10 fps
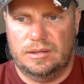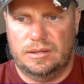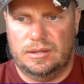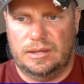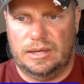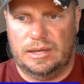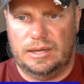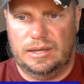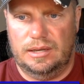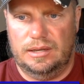
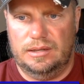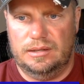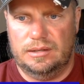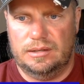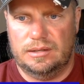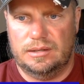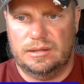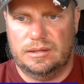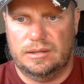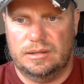And...
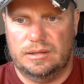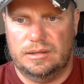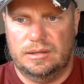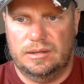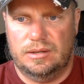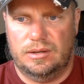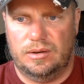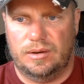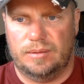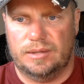Oh,
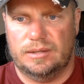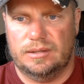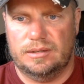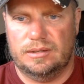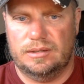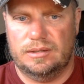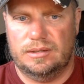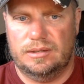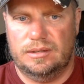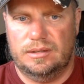Hemi.
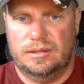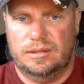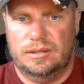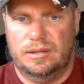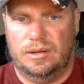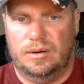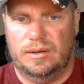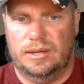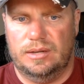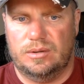Oh,
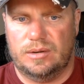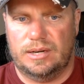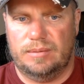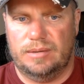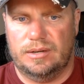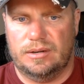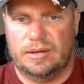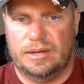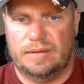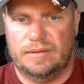e-torque Hemi or
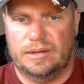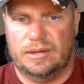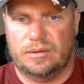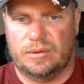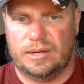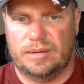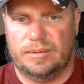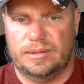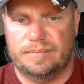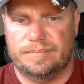not e-torque
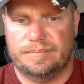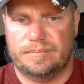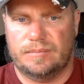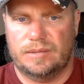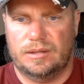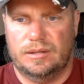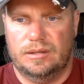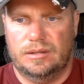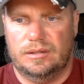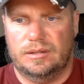Hemi.
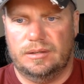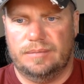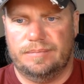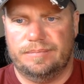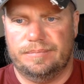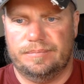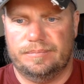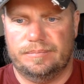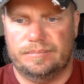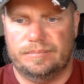Yep.
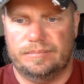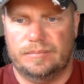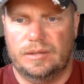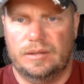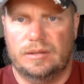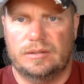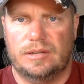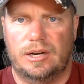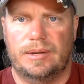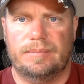
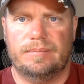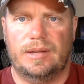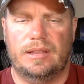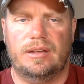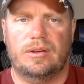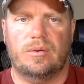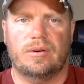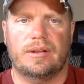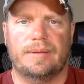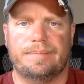Sorry, man. I thought you could order that.